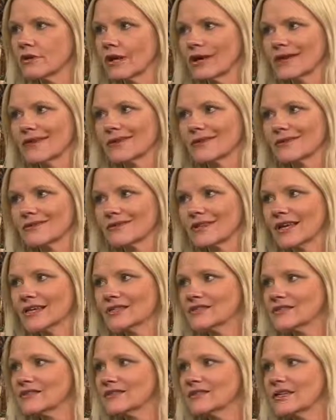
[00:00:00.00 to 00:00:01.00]
like
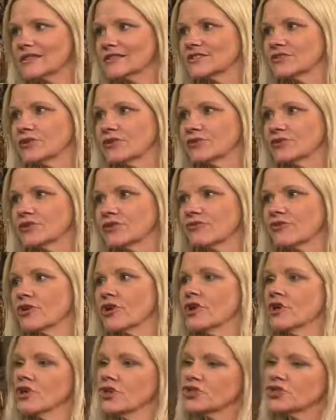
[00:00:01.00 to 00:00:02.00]
that's so different.